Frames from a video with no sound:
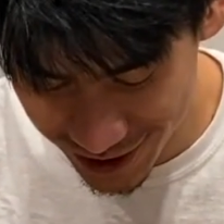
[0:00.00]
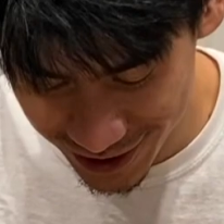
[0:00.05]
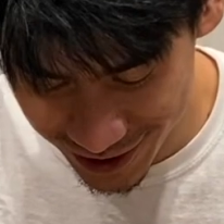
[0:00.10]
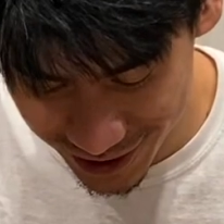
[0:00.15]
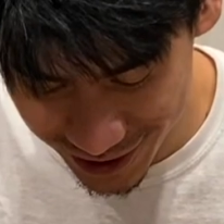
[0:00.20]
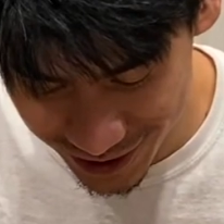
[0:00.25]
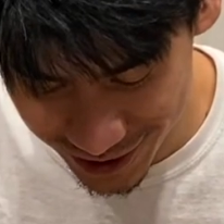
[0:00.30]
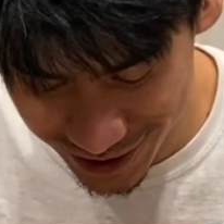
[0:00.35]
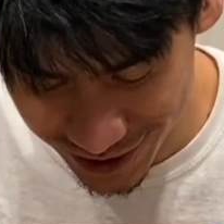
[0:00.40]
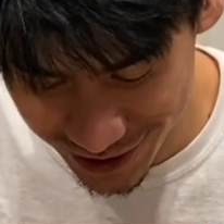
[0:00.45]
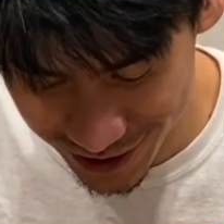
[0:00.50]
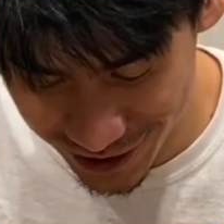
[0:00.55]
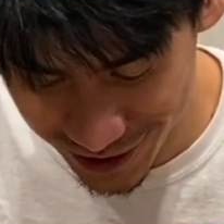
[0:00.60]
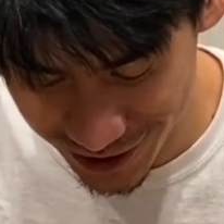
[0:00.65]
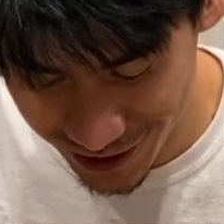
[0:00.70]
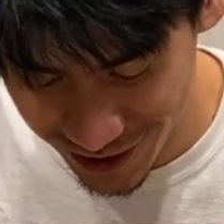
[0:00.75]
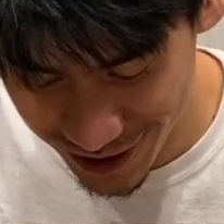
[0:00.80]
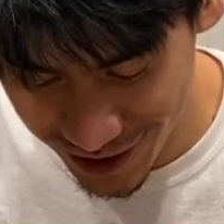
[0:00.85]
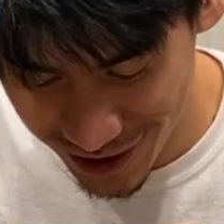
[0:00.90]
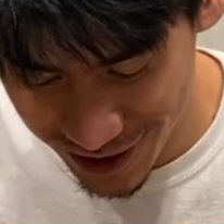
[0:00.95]
This is gonna
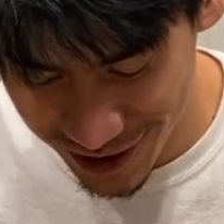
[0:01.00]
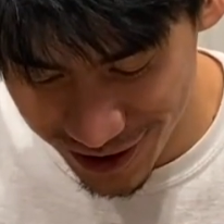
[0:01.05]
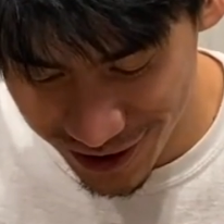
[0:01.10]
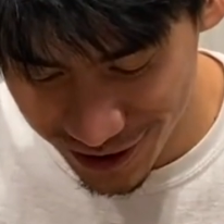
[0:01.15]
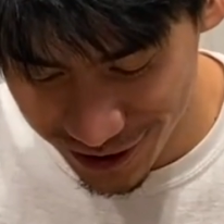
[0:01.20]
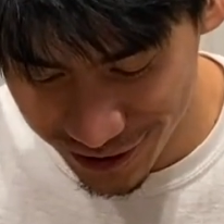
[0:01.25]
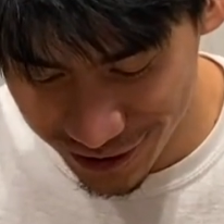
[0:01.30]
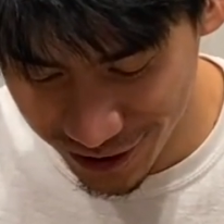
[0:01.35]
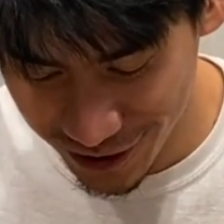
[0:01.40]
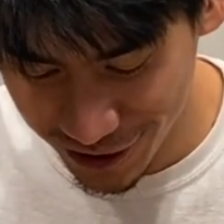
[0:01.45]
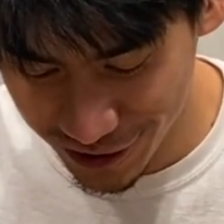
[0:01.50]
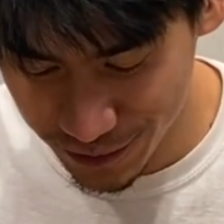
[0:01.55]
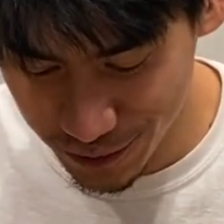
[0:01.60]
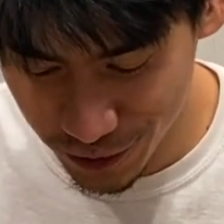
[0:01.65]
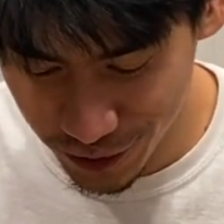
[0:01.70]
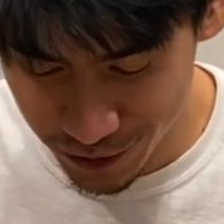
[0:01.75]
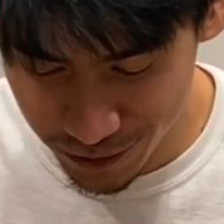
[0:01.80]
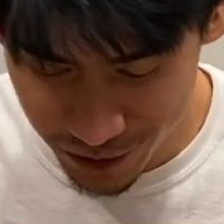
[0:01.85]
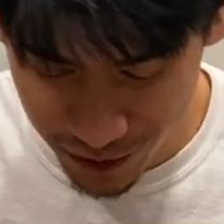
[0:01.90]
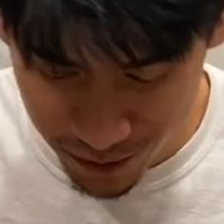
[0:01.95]

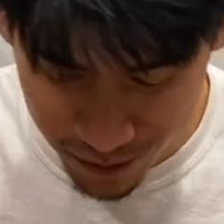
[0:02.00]
transport me